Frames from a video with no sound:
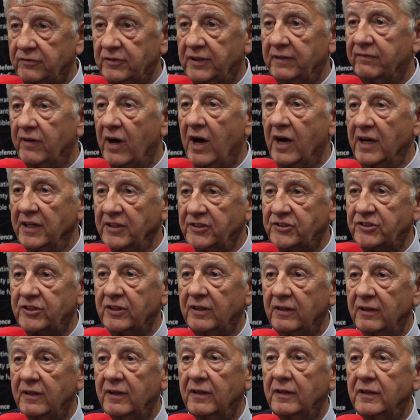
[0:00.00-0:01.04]
device
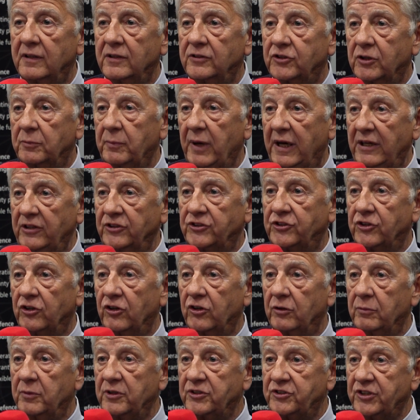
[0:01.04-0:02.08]
to make sure
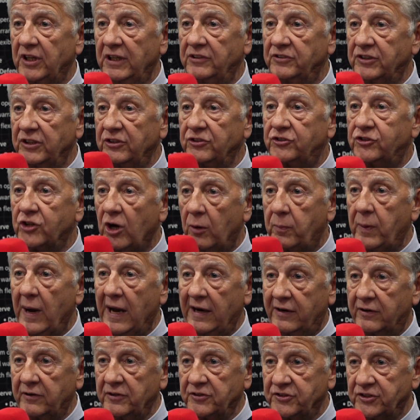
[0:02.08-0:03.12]
the machine's in top
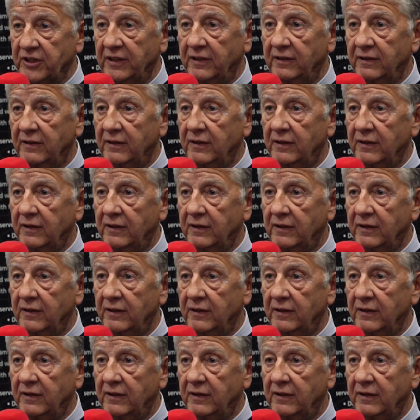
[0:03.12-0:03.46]
accuracy.